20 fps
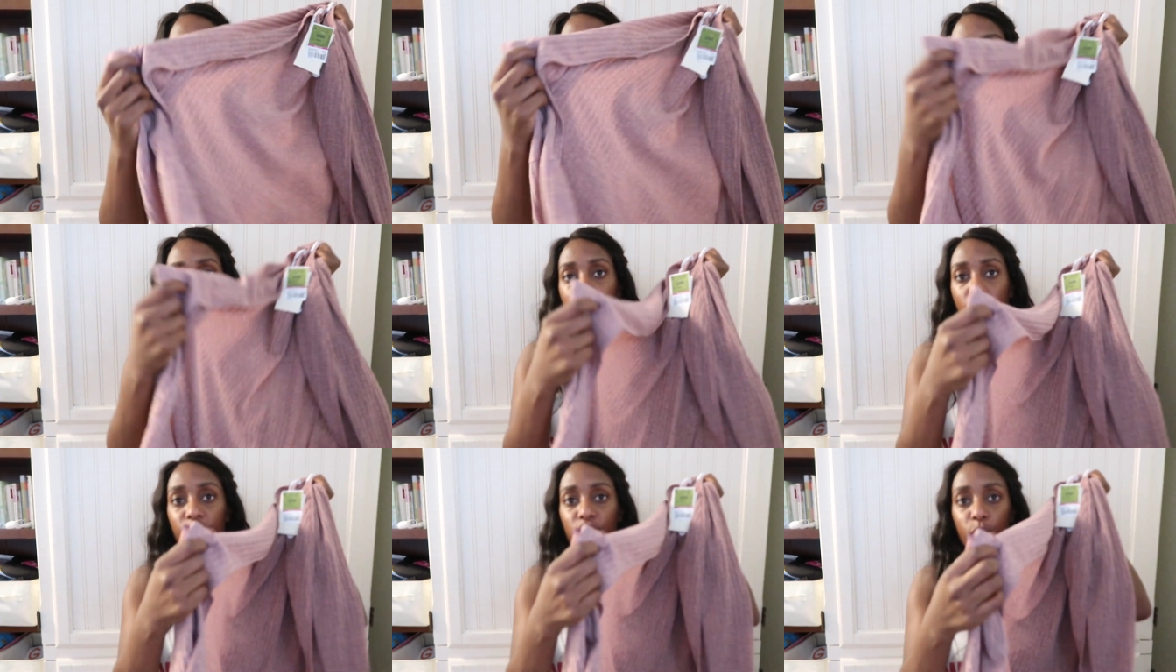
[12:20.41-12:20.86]

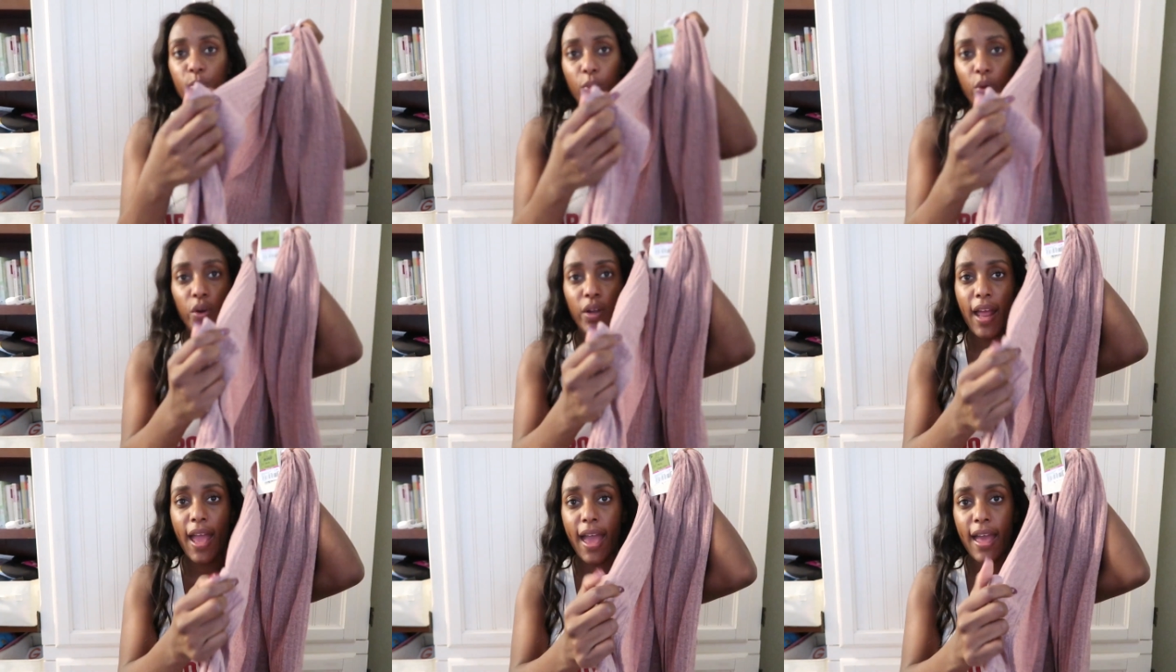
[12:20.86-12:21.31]
uh,
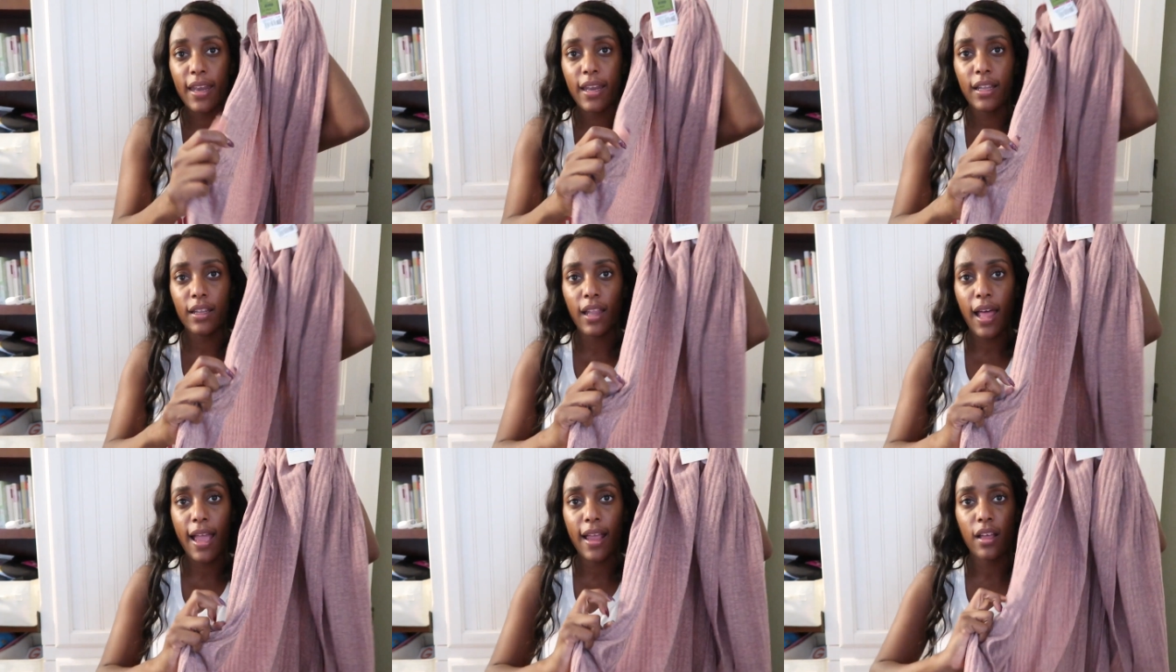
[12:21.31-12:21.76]
comfortable. It had
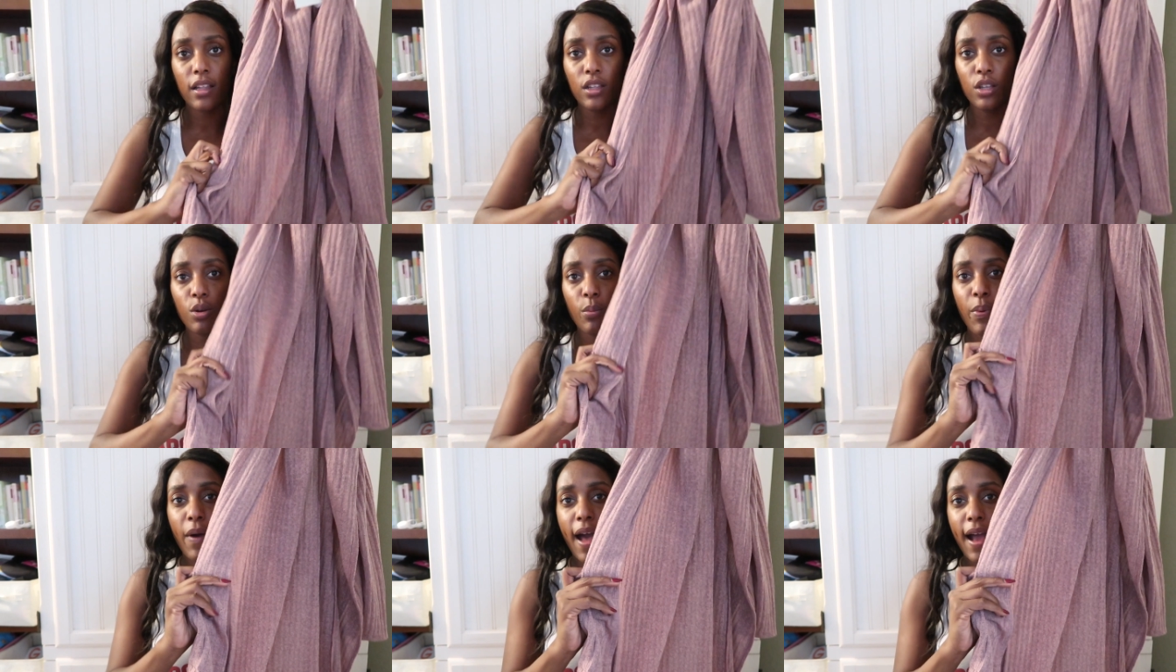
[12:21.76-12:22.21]
uh, like
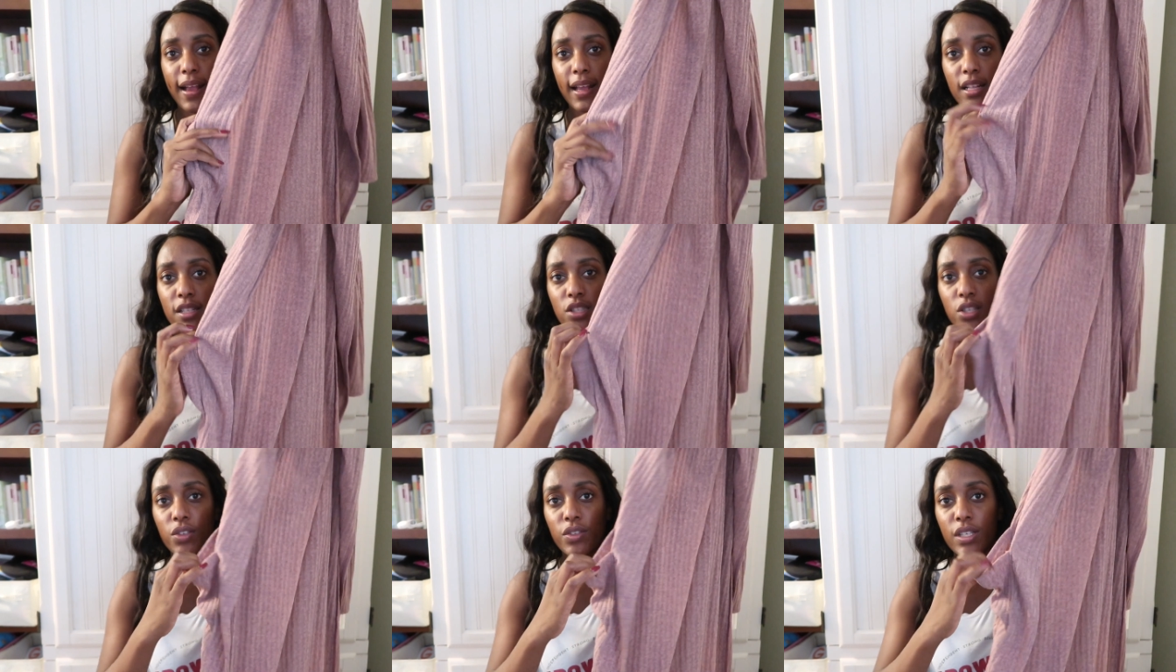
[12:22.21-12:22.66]
little
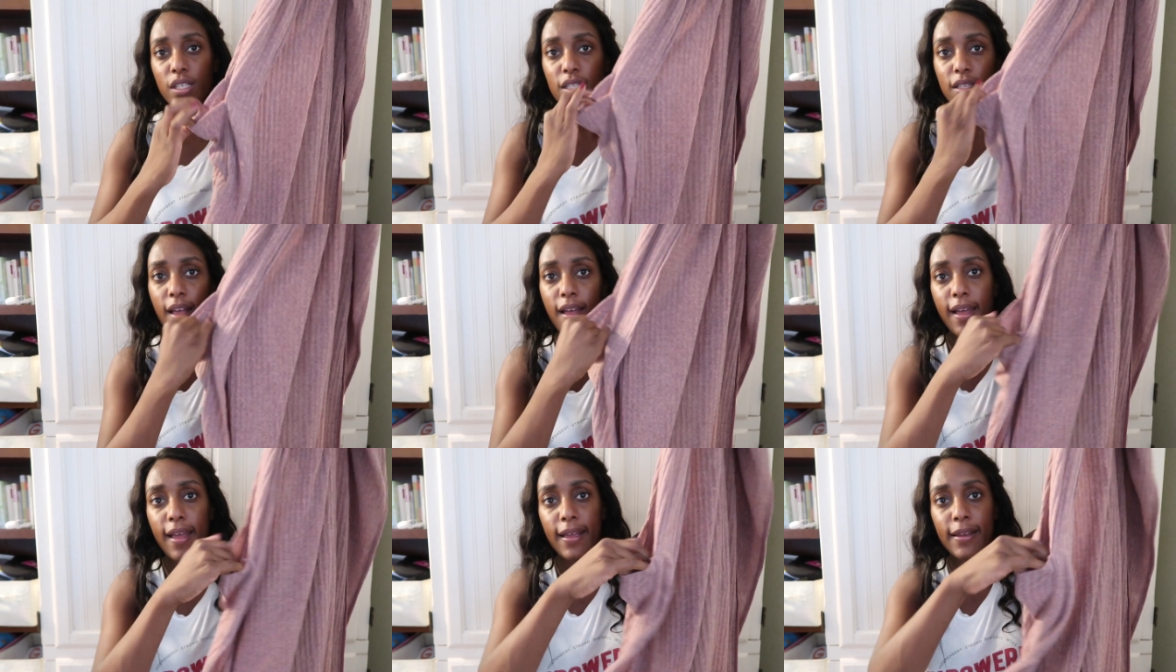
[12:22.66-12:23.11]
pockets on the
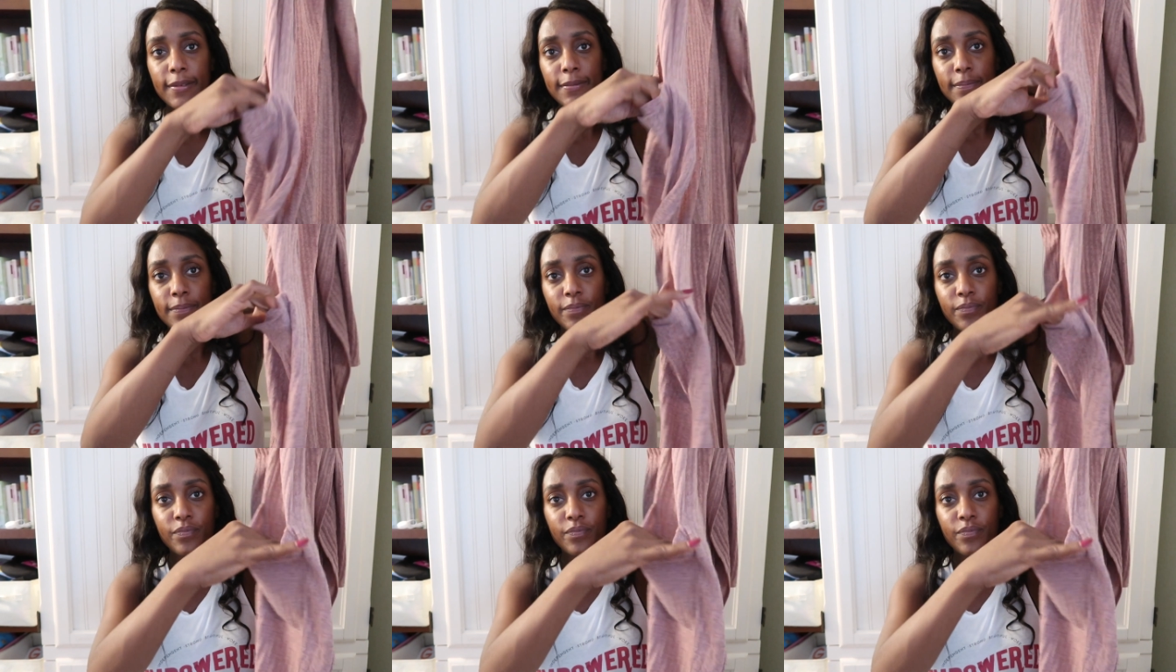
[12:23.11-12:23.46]
side.